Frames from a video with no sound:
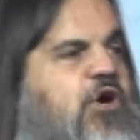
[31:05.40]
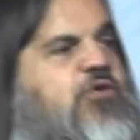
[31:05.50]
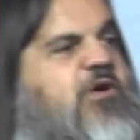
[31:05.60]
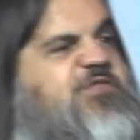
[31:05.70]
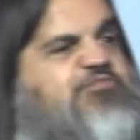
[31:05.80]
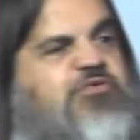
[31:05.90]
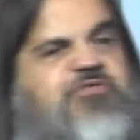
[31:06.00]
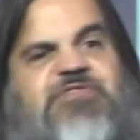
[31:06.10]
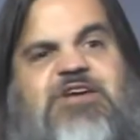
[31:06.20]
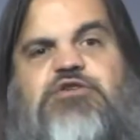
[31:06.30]
across
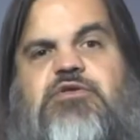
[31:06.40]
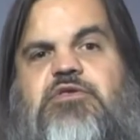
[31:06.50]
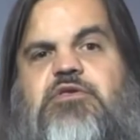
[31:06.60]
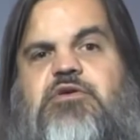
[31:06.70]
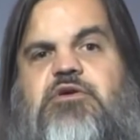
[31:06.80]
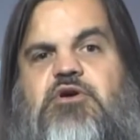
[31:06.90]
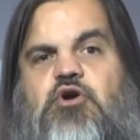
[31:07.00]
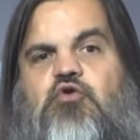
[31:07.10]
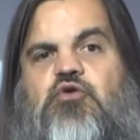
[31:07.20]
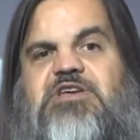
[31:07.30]
professions,
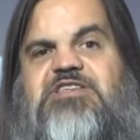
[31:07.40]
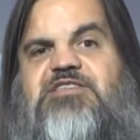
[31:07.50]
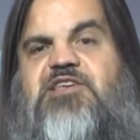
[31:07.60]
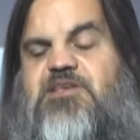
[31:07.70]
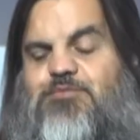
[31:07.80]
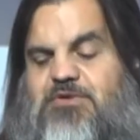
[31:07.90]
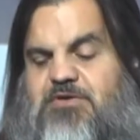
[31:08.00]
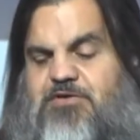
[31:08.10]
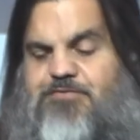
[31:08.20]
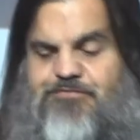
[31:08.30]
across
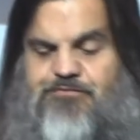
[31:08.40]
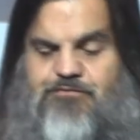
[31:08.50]
disciplines.